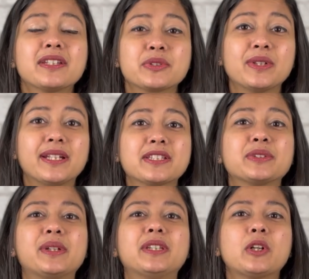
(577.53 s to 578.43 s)
Do let us
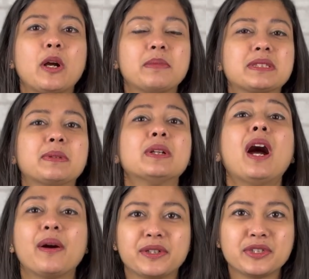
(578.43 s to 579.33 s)
know in the comments below
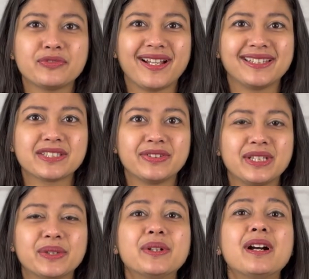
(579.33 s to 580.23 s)
how did you find this
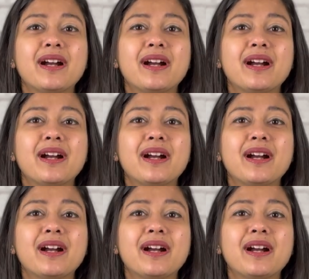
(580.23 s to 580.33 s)
video,